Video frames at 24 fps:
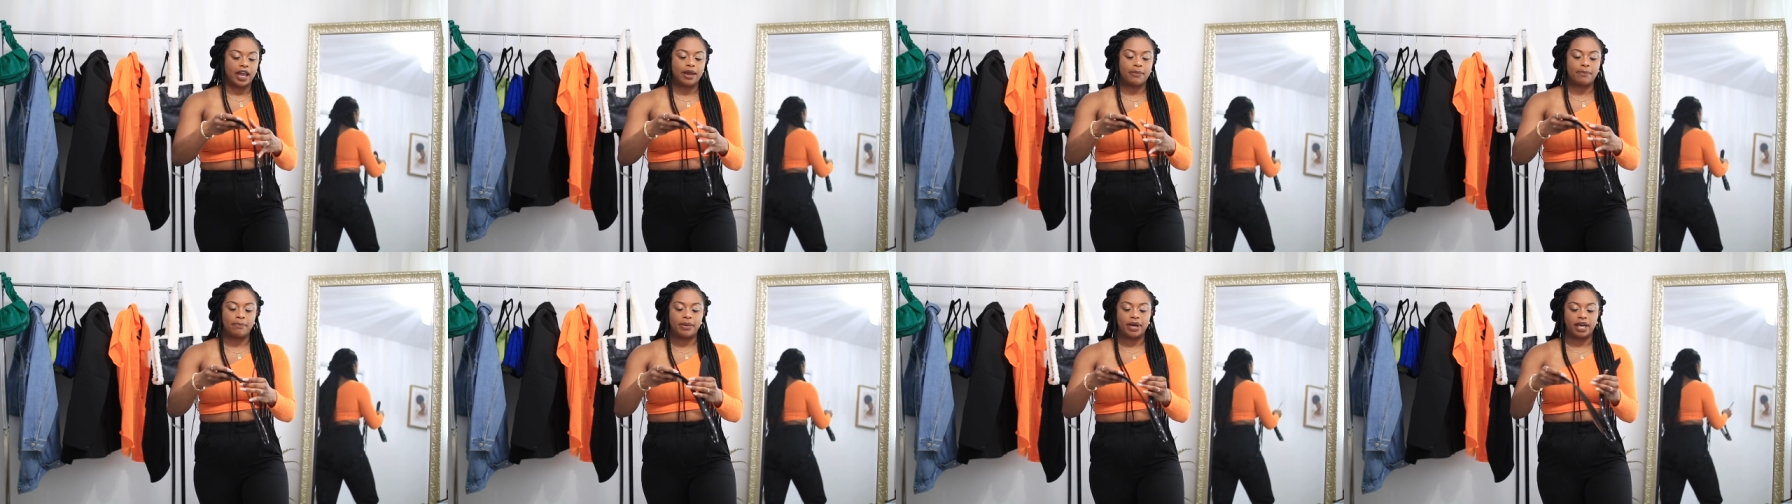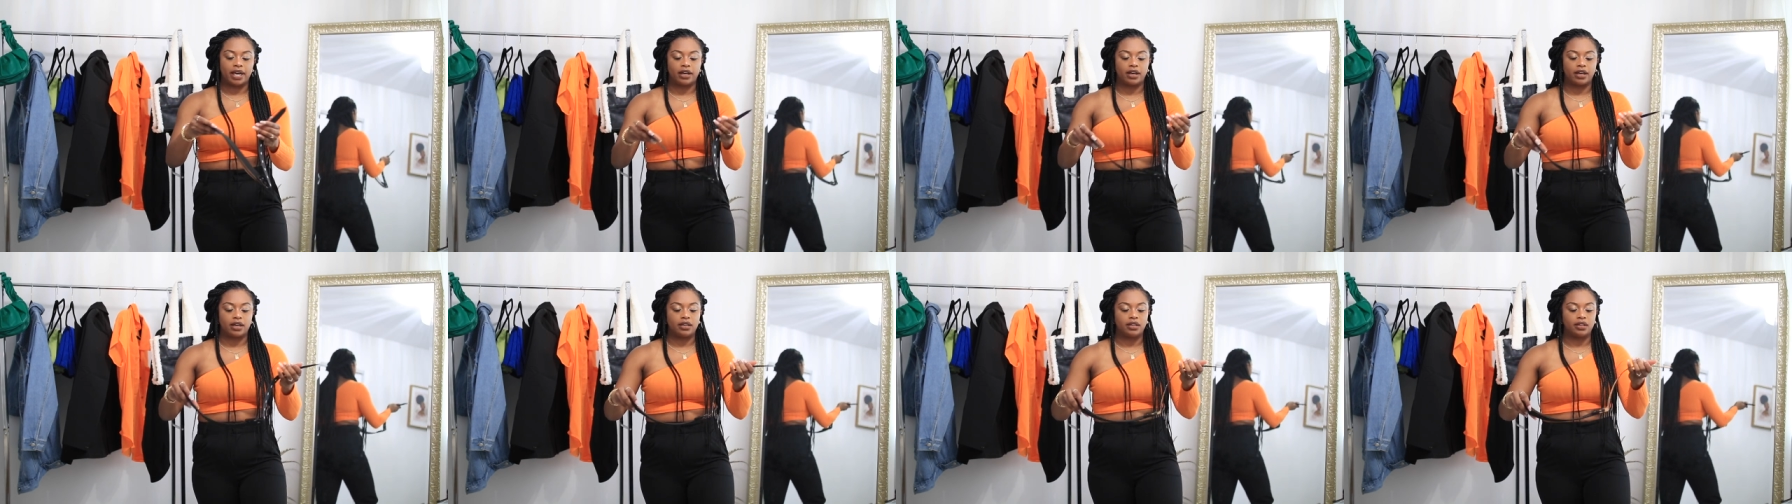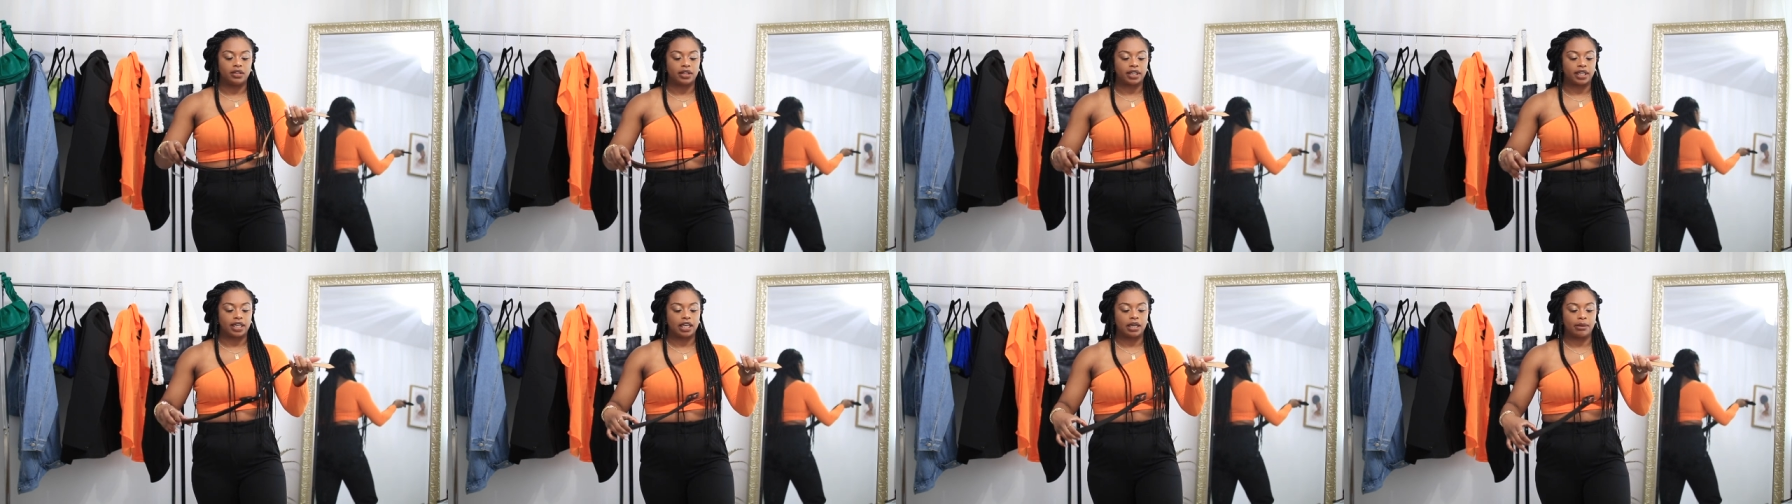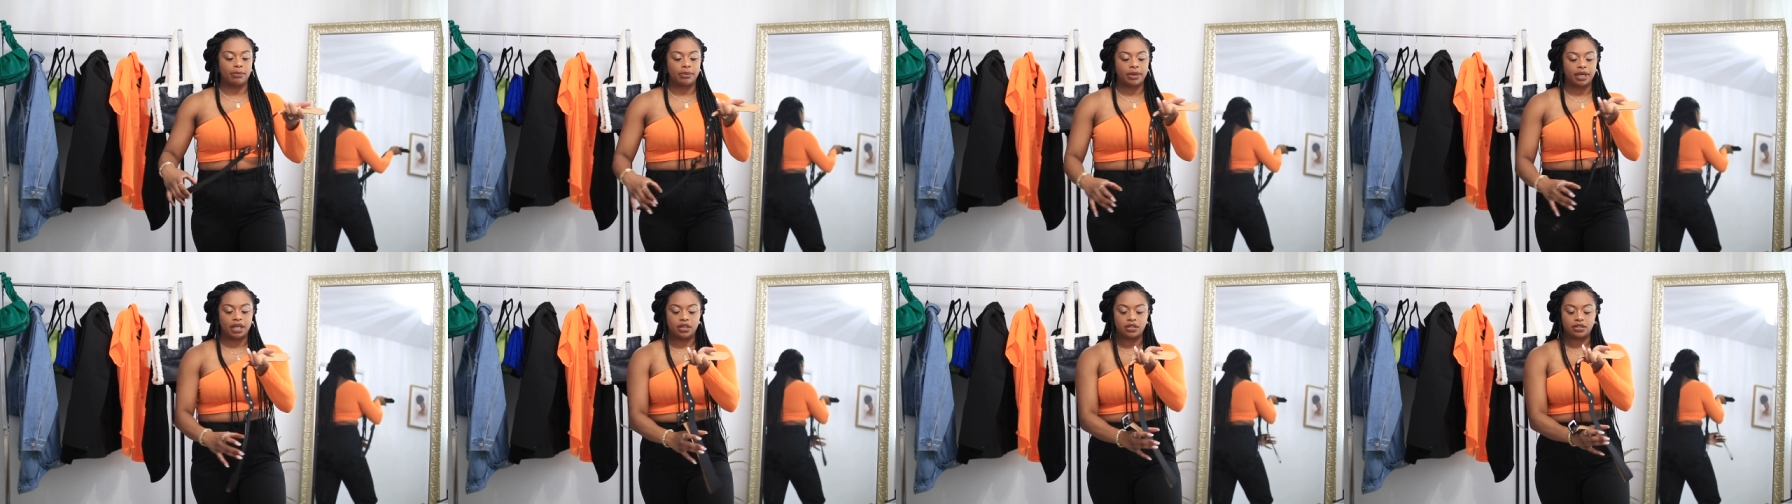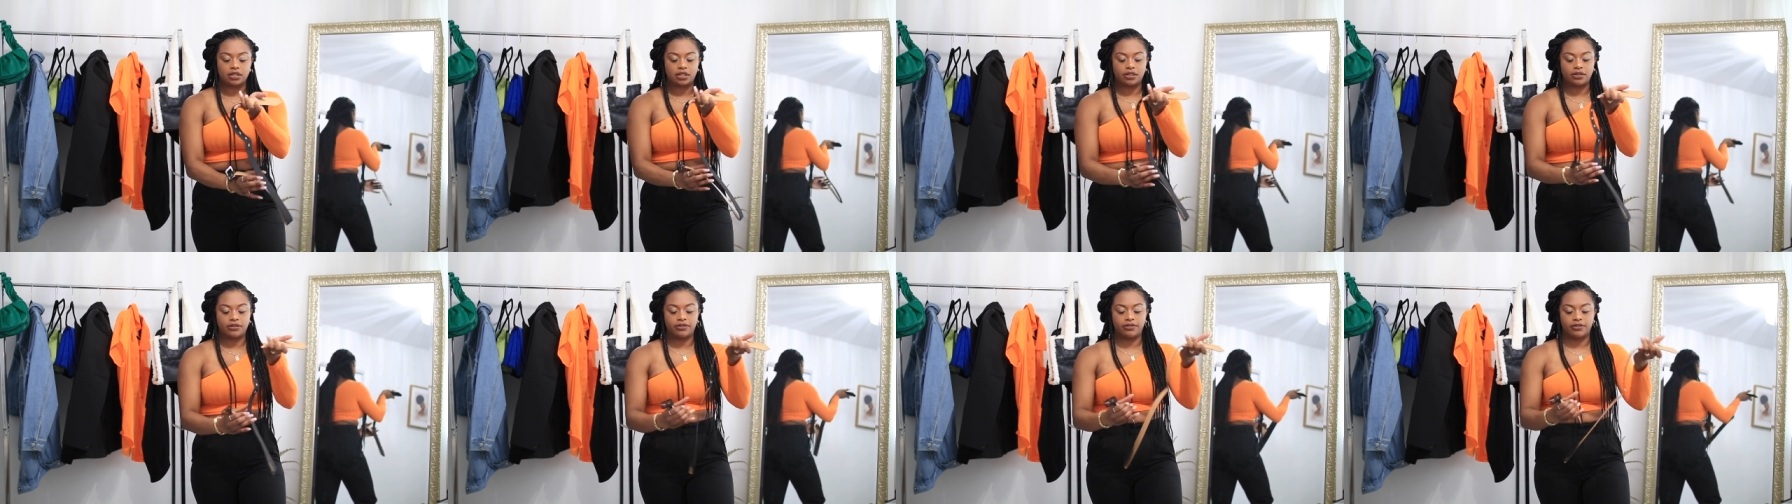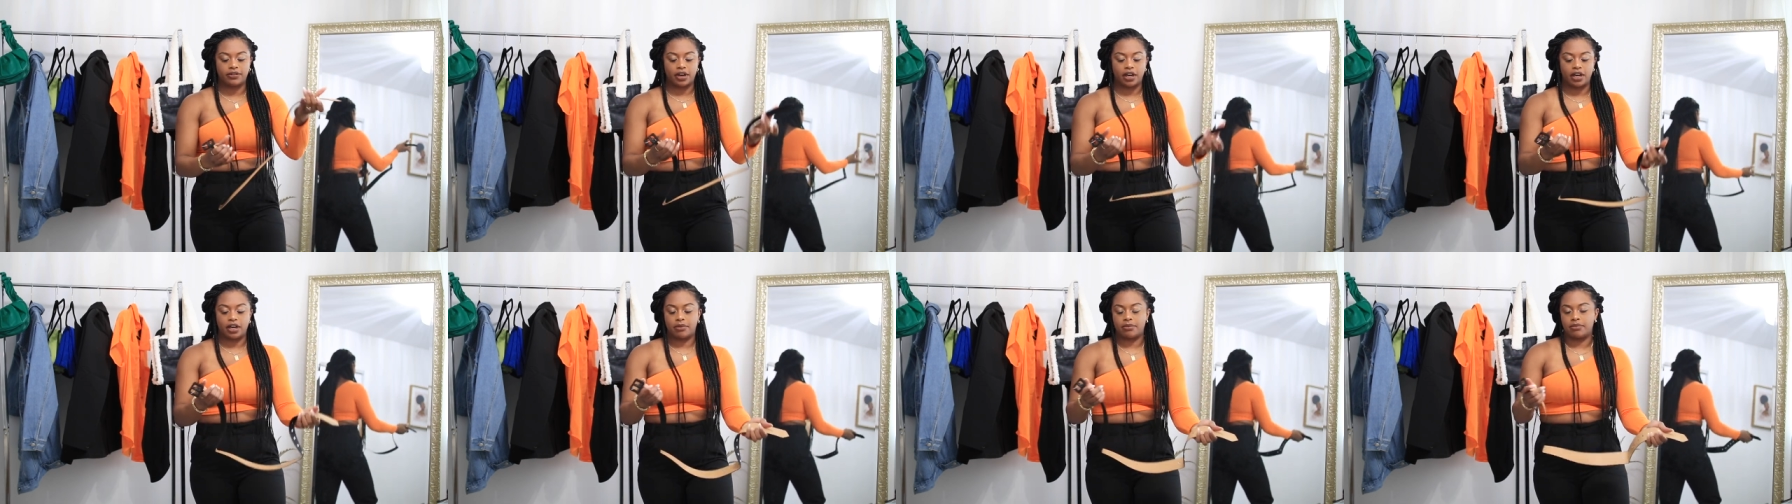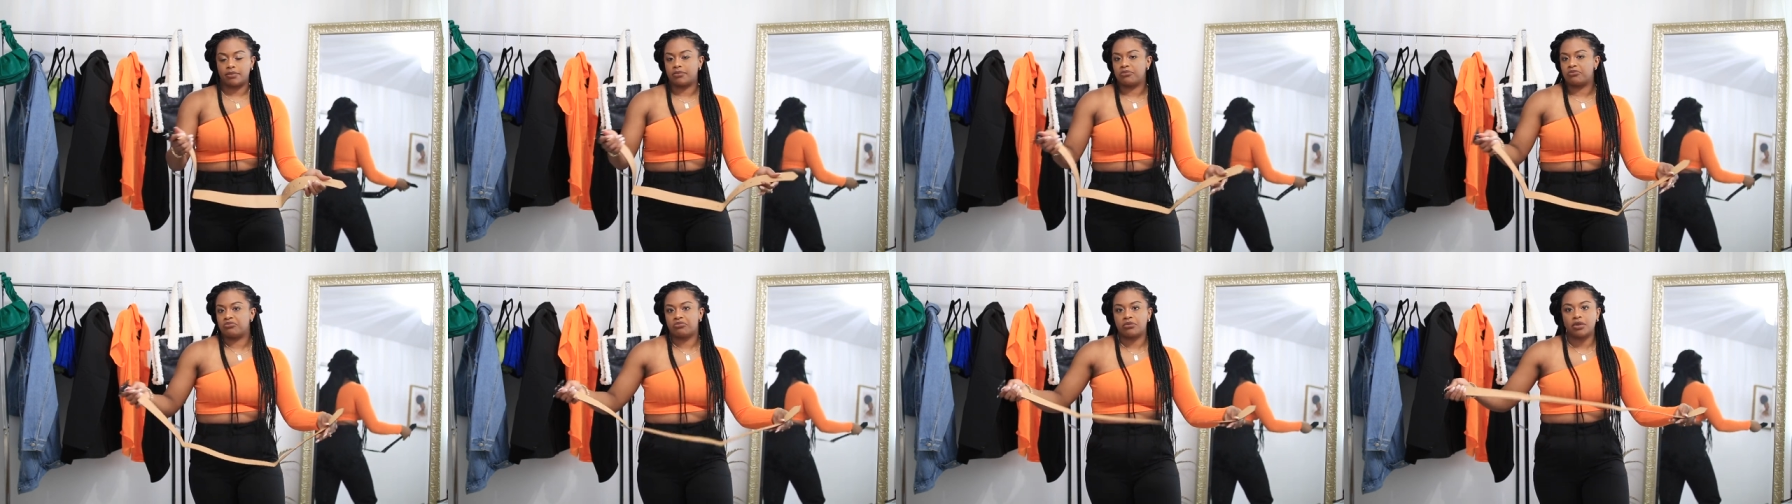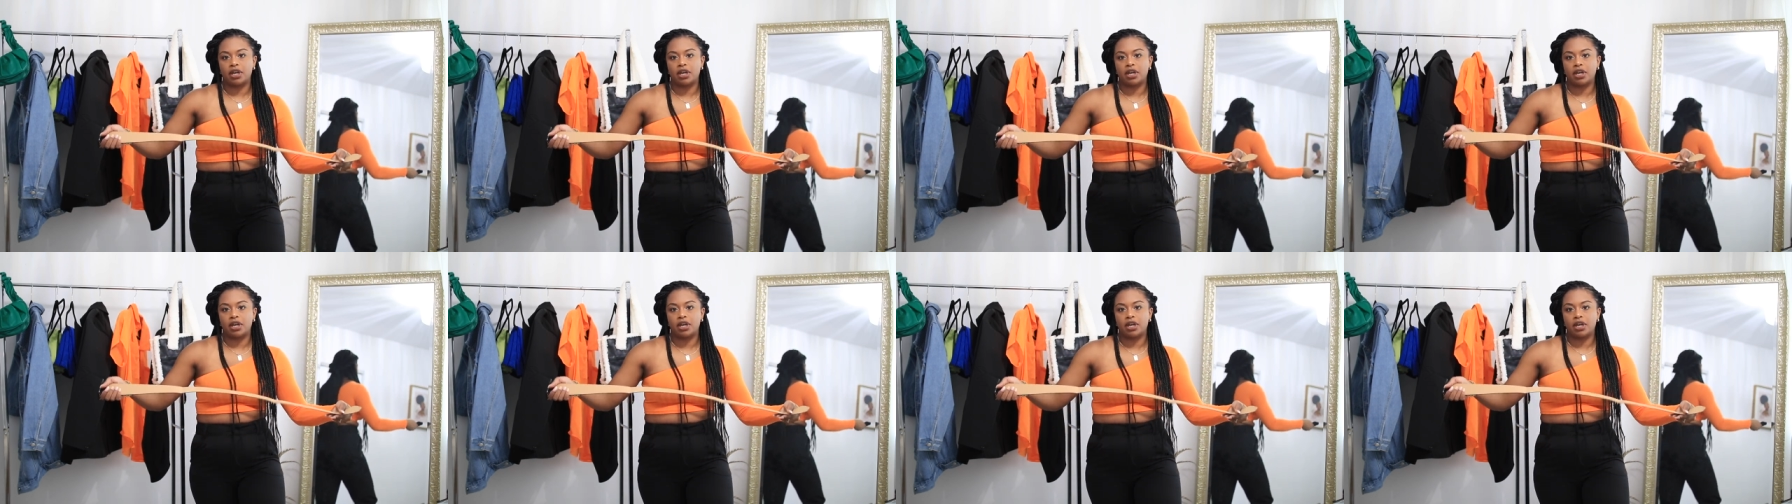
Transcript: a better looking belt from,